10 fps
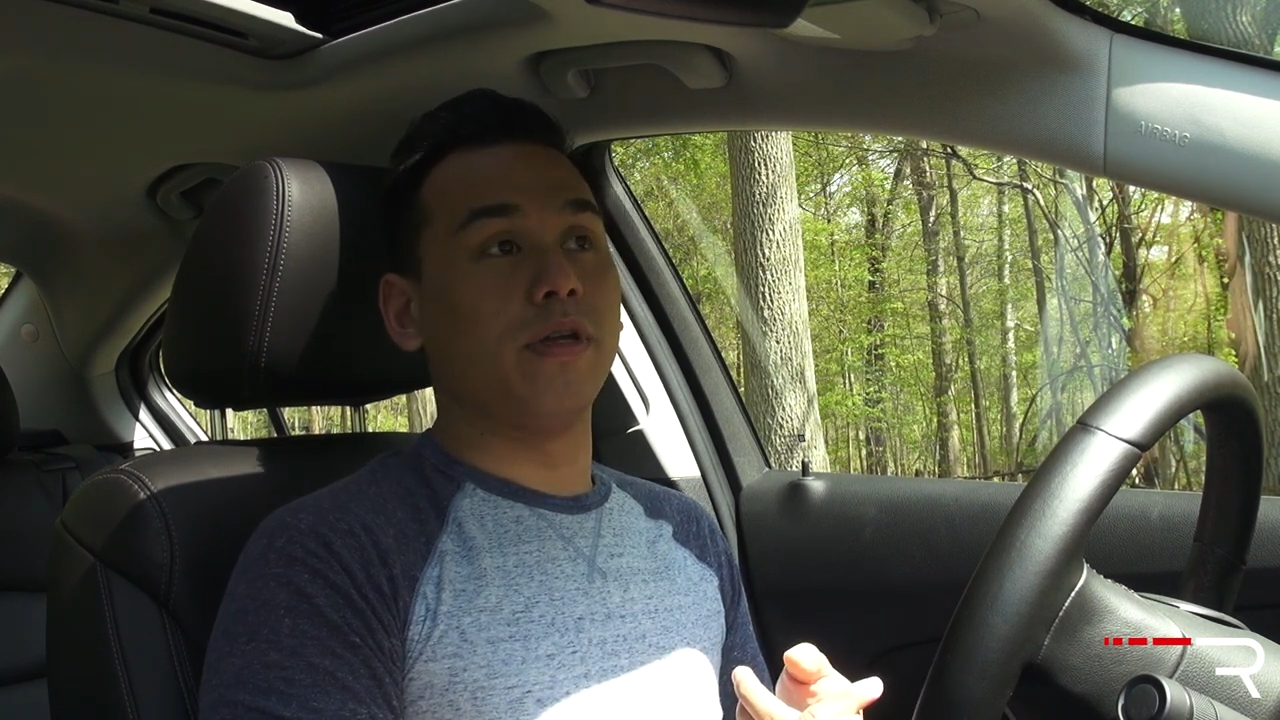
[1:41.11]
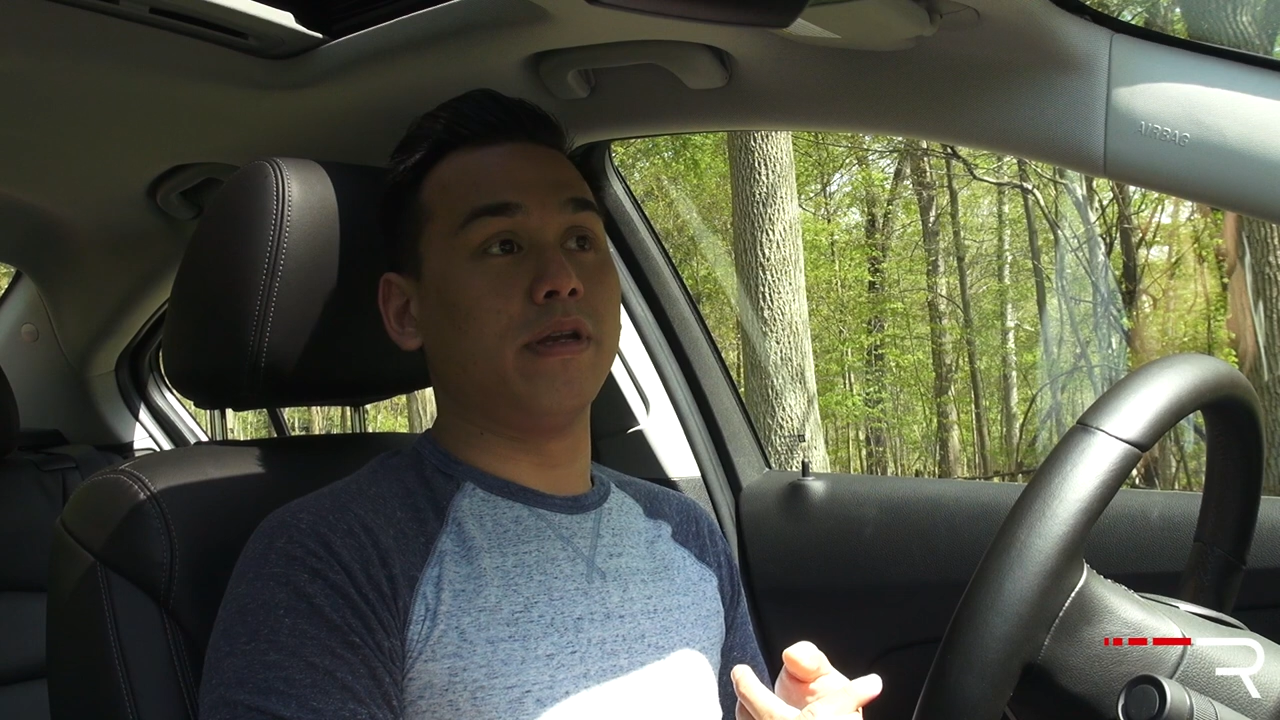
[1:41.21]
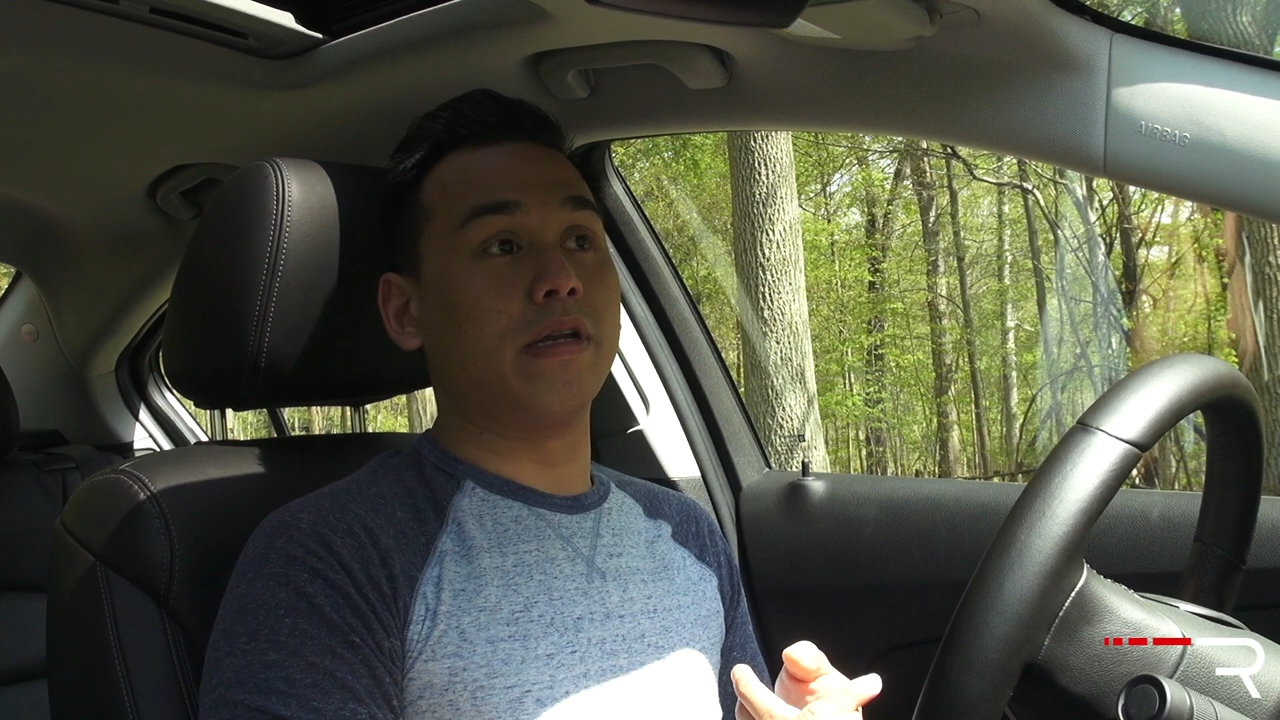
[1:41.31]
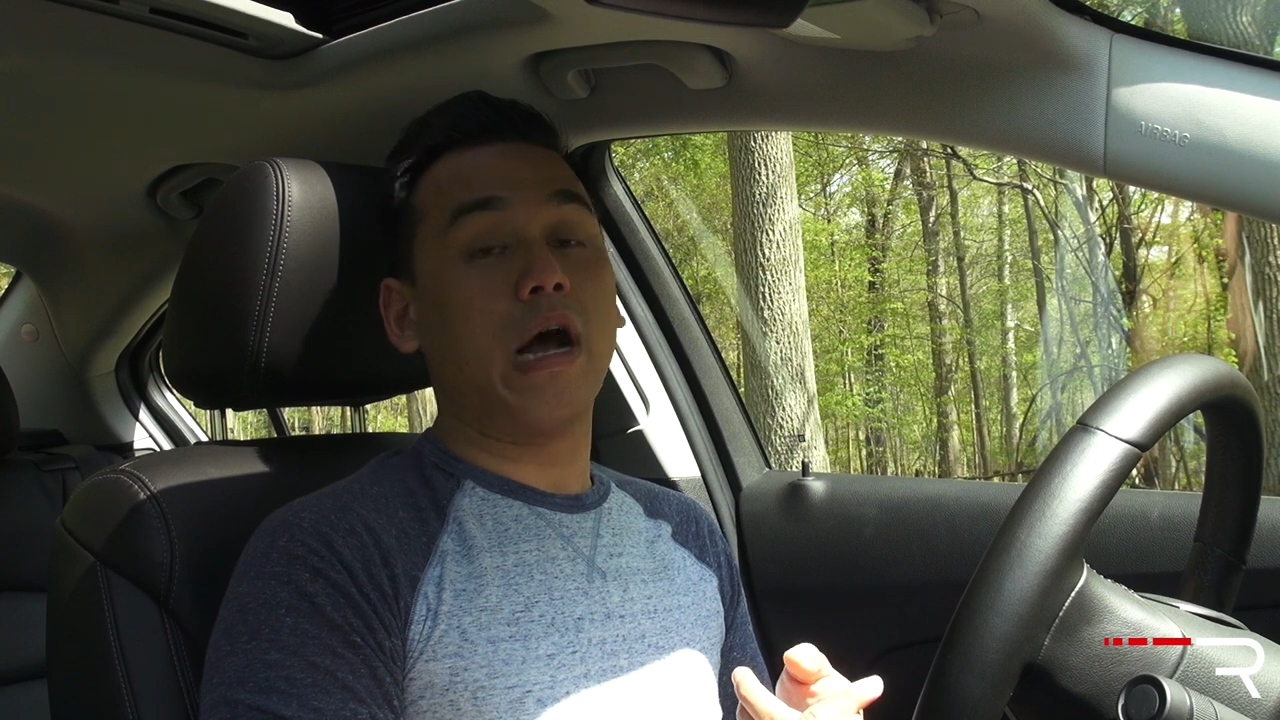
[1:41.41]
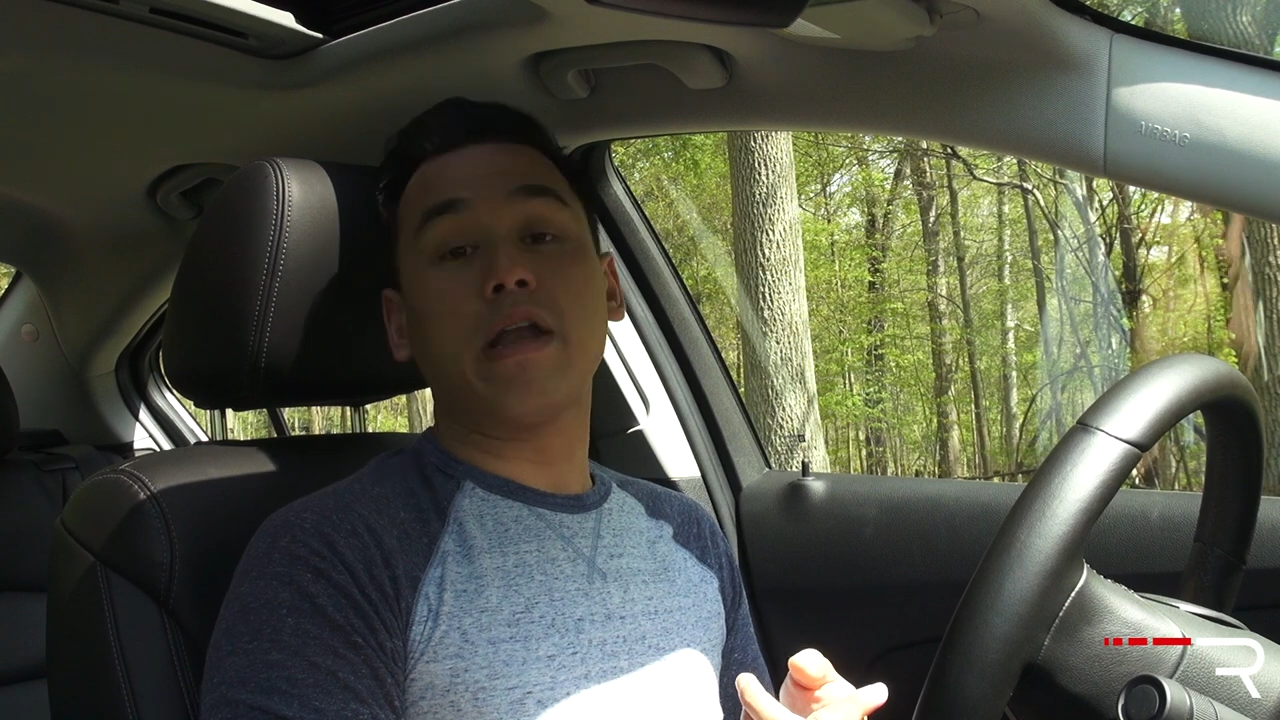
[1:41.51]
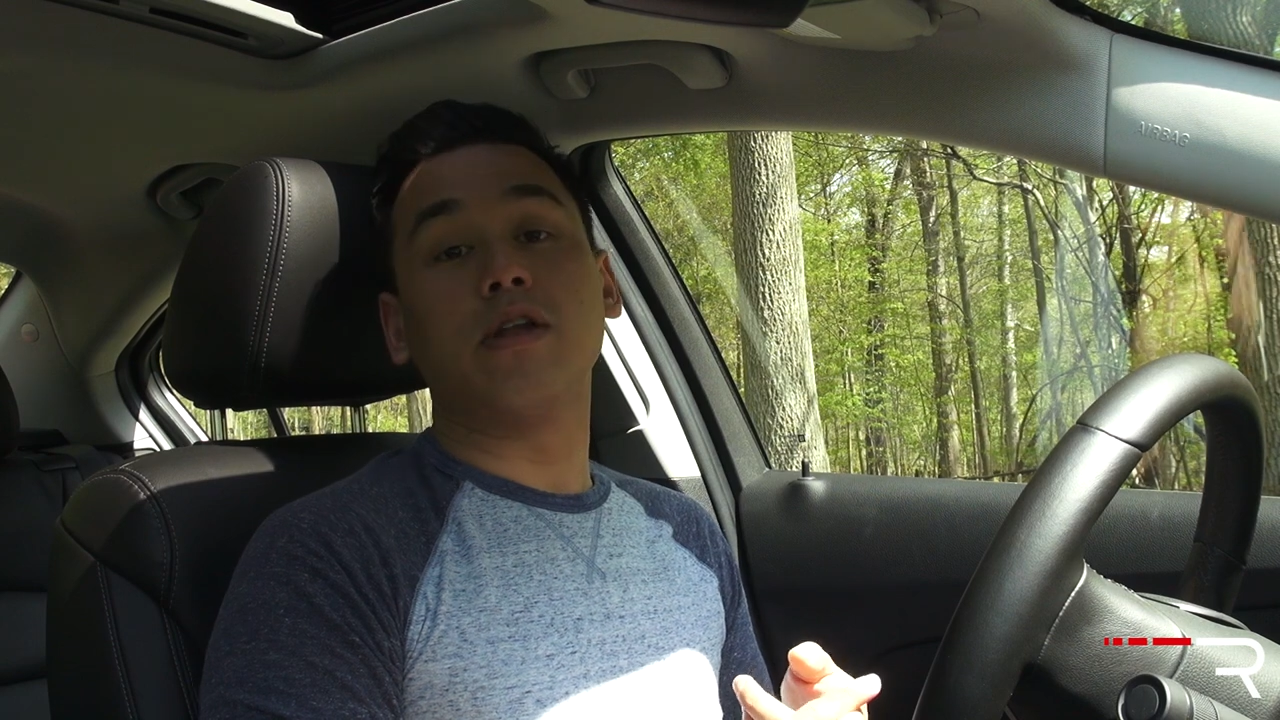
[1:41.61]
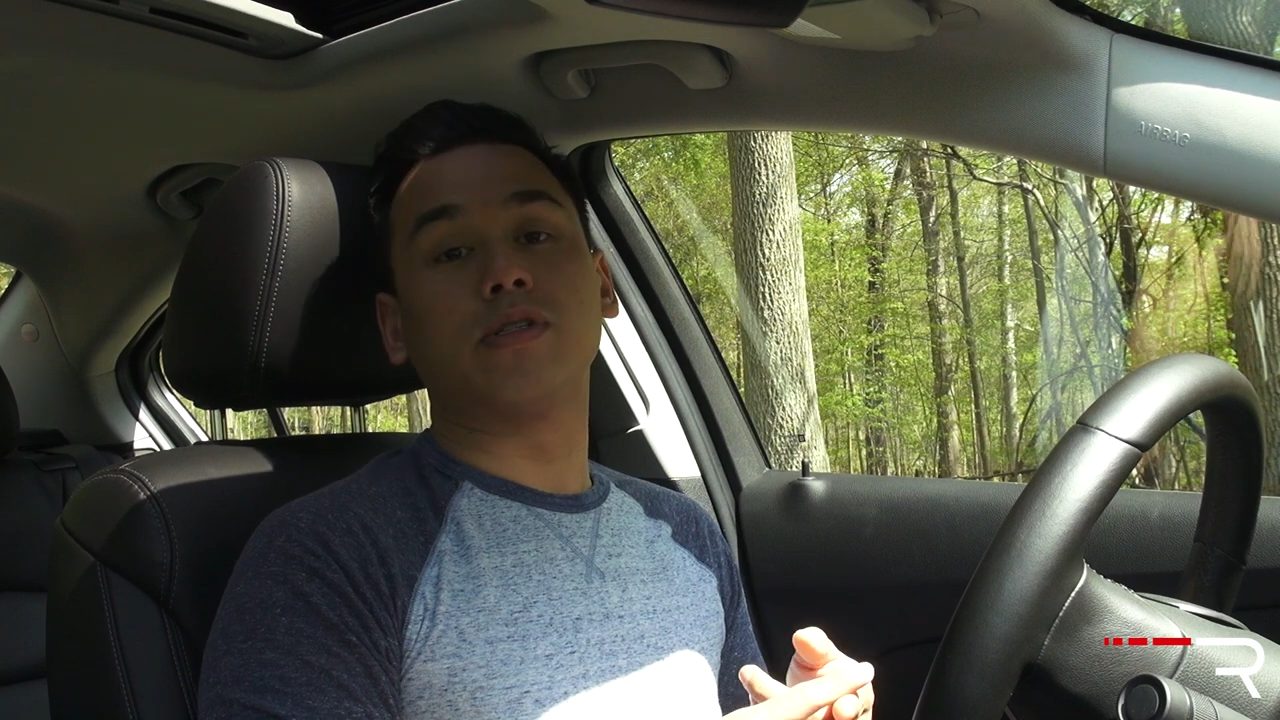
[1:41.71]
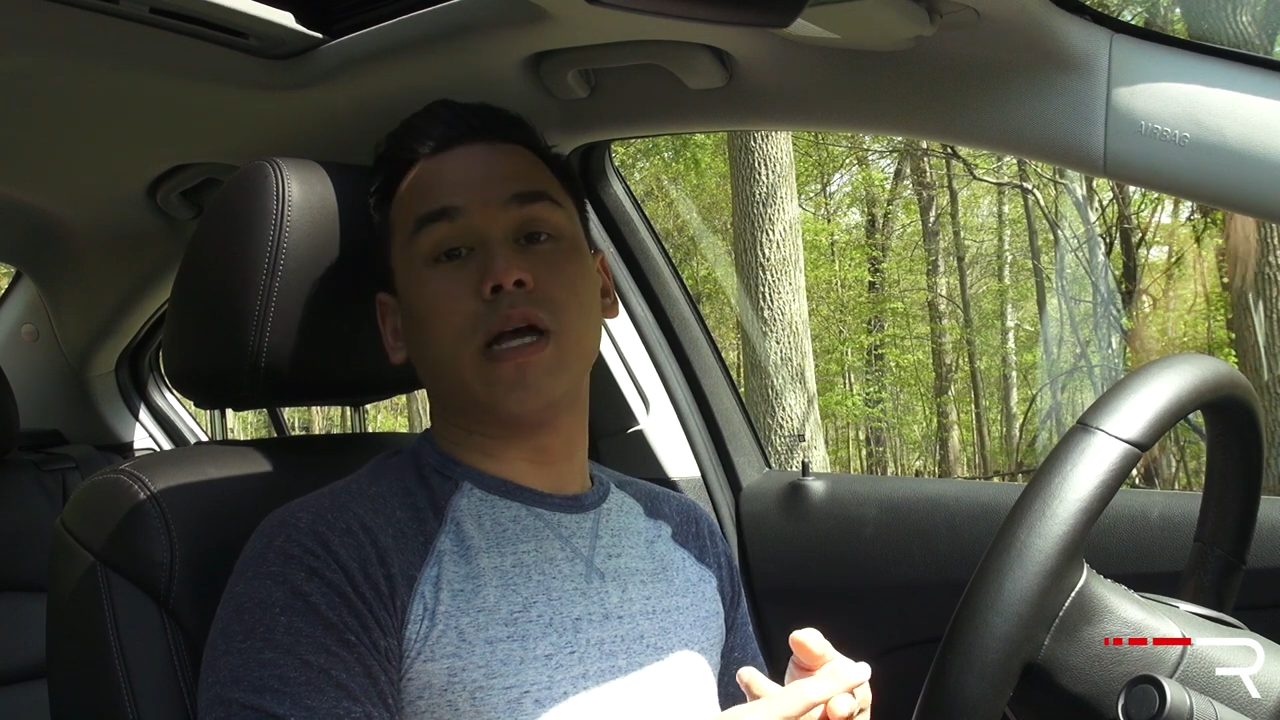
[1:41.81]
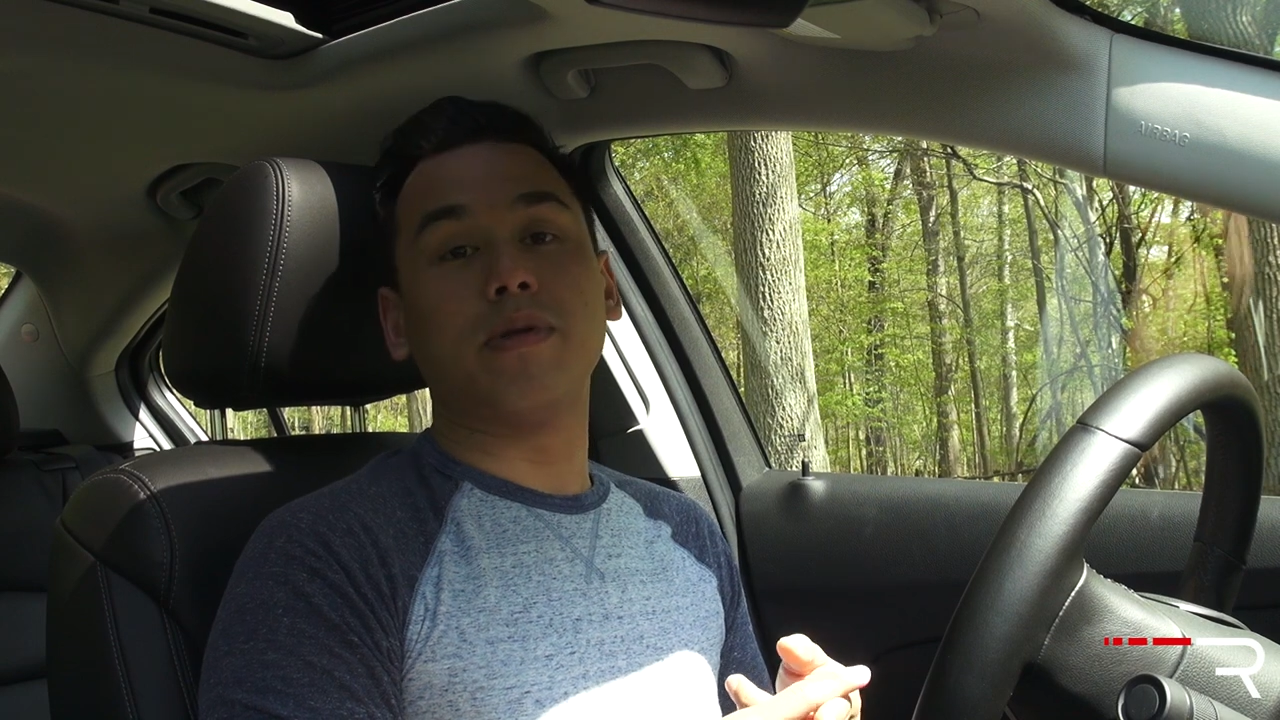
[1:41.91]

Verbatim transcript: in God knows how